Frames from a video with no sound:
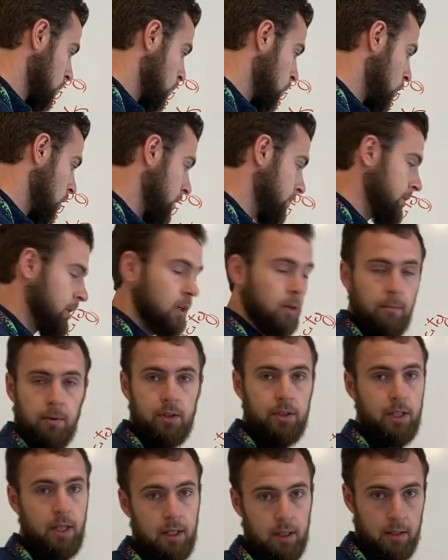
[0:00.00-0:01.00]
1 meter per
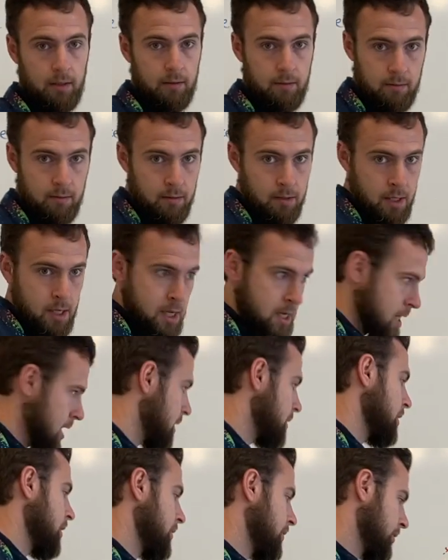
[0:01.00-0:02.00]
second.
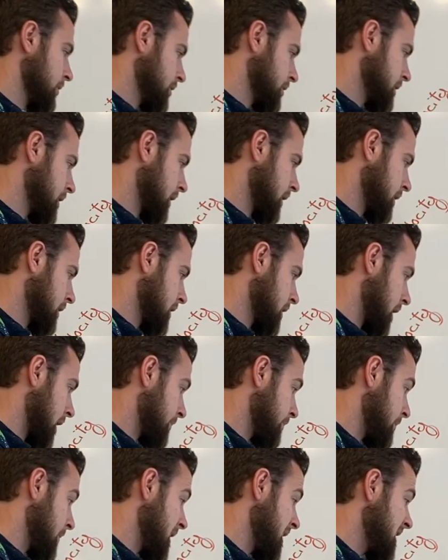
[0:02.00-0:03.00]
In the third second,
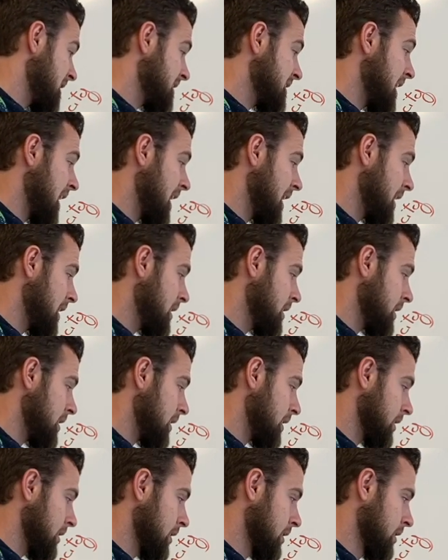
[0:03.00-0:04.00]
I'm
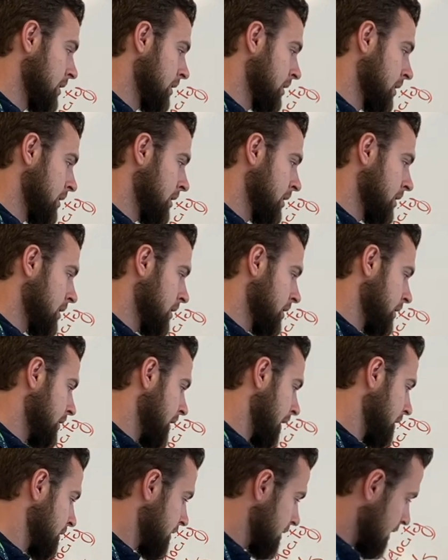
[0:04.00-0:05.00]
maintaining
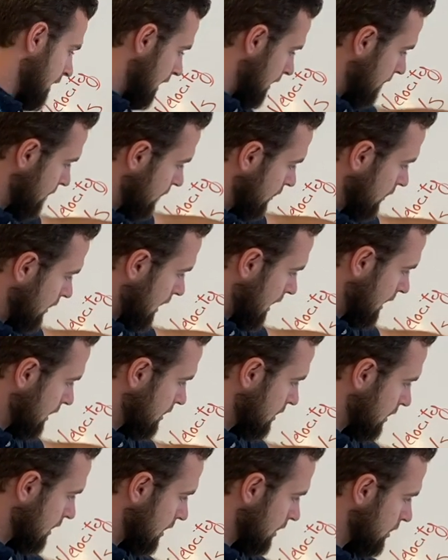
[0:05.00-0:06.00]
that same
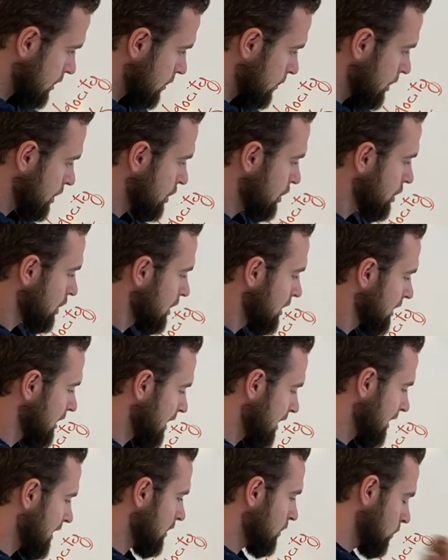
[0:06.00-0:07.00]
velocity. And so we should
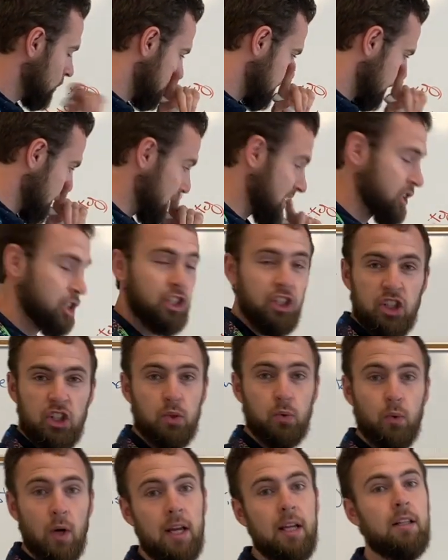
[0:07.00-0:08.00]
get a
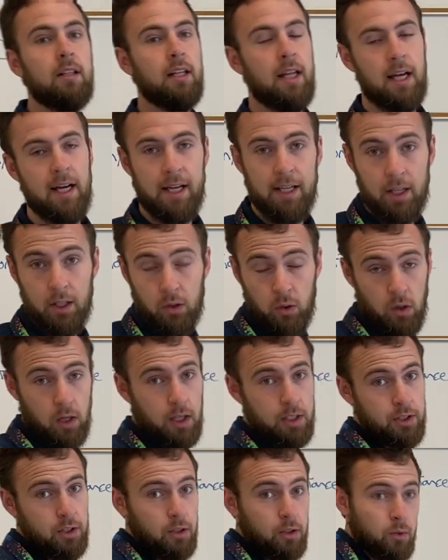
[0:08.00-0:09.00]
straight line
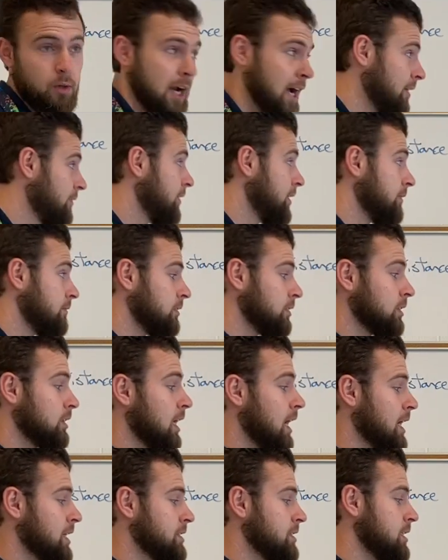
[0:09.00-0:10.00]
across our graph in a
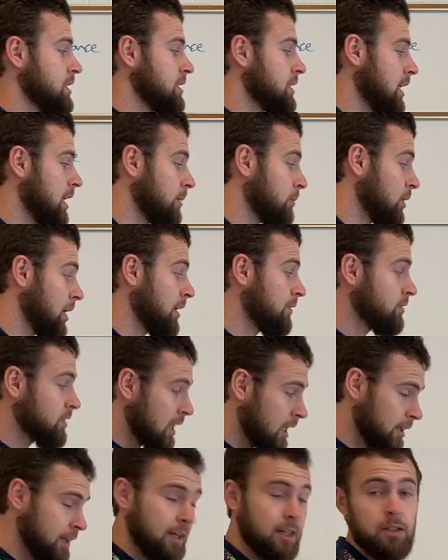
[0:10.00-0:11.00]
velocity time graph
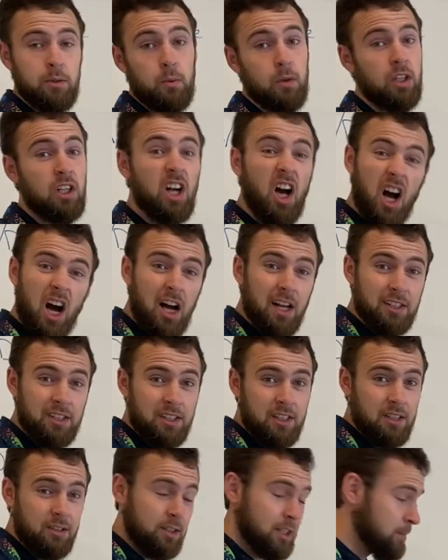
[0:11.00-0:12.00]
telling us we're
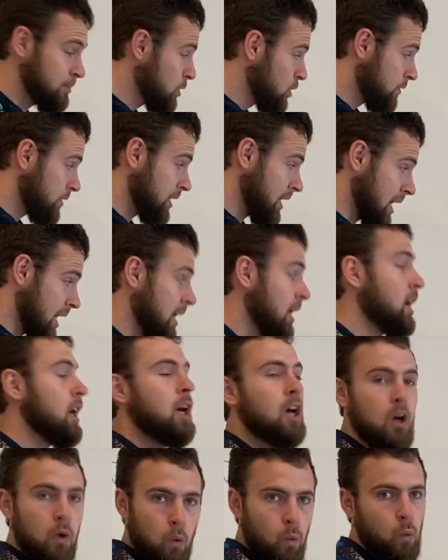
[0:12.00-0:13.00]
constantly moving at
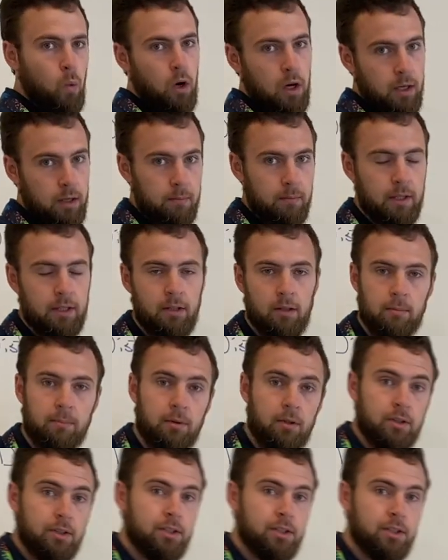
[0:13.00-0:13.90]
1 meter per